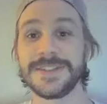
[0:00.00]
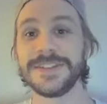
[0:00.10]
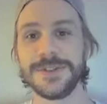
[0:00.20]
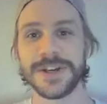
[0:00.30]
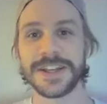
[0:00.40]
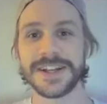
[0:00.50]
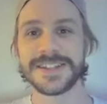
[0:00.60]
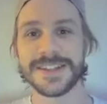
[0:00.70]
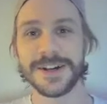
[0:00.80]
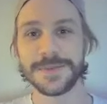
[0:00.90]
You're right,
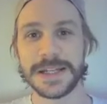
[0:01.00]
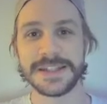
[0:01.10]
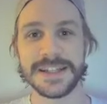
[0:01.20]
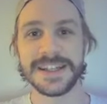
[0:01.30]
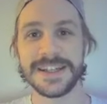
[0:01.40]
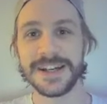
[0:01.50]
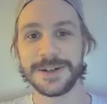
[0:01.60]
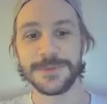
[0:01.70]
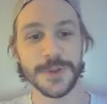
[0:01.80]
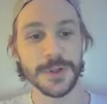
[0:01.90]
guys, Cardbender here,
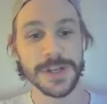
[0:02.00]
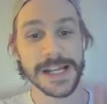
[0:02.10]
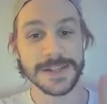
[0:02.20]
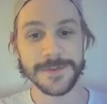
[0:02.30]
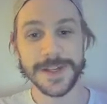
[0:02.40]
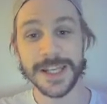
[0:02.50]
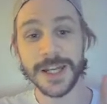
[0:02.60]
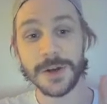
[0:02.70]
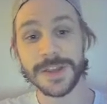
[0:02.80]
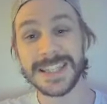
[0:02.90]
up for your next
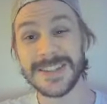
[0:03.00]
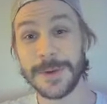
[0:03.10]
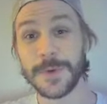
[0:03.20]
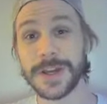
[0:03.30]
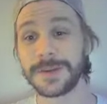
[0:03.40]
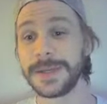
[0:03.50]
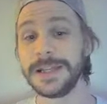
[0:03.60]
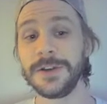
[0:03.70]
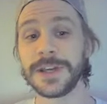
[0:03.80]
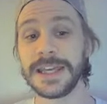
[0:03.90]
video. This time we're going to be
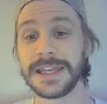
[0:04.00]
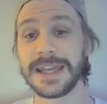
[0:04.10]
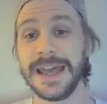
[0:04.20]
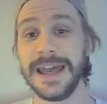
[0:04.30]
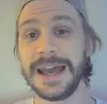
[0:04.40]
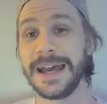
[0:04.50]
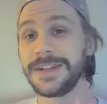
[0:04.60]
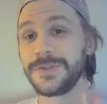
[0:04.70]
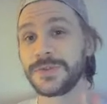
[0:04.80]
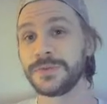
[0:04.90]
looking
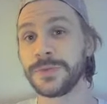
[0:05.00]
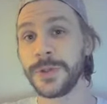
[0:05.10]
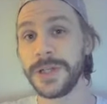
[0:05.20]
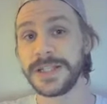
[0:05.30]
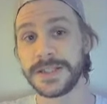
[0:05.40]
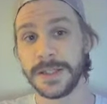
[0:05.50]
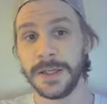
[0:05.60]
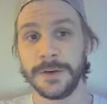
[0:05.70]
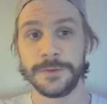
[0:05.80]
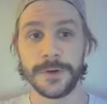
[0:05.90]
at Druid
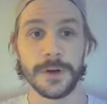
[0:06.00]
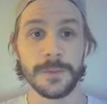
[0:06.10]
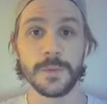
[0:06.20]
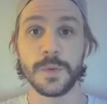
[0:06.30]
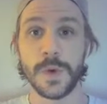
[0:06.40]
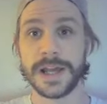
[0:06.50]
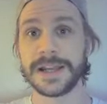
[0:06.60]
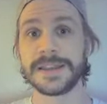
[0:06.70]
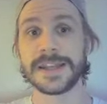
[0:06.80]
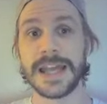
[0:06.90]
from the
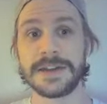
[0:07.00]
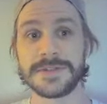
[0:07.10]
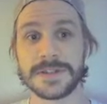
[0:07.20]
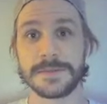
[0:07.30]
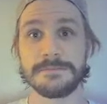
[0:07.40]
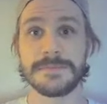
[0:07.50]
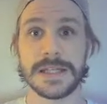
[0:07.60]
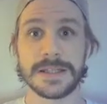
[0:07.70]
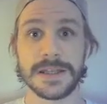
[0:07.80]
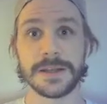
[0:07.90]
Wailing Caverns
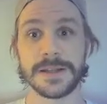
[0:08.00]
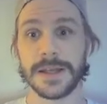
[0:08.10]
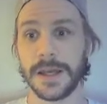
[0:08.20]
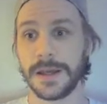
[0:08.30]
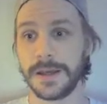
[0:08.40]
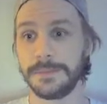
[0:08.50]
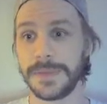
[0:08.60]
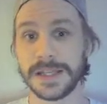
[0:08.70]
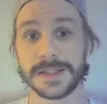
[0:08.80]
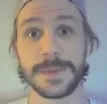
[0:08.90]

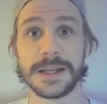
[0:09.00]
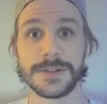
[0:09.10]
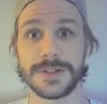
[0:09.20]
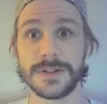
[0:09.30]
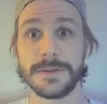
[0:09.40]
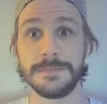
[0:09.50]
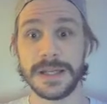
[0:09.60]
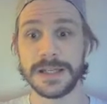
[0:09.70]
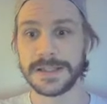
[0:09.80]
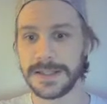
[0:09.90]
mid-expansion
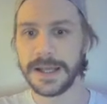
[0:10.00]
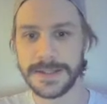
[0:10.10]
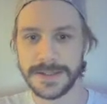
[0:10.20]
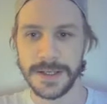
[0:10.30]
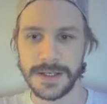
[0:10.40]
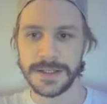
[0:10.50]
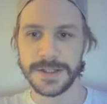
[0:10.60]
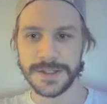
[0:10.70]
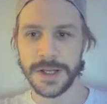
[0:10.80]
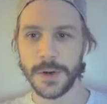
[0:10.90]
mini-set.
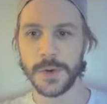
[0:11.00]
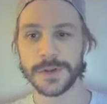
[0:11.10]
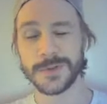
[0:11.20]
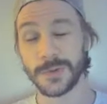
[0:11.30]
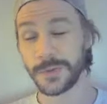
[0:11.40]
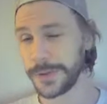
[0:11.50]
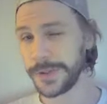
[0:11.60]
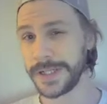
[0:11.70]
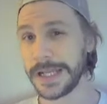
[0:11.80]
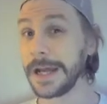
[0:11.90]
So,
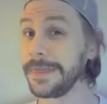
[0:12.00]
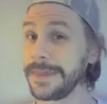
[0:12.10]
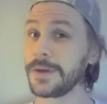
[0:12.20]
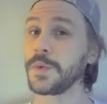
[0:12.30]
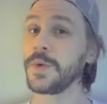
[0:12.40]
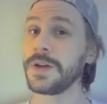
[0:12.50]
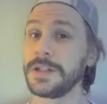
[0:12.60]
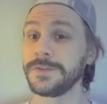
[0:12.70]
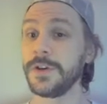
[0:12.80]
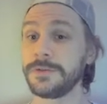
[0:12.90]
Druid, I think, have got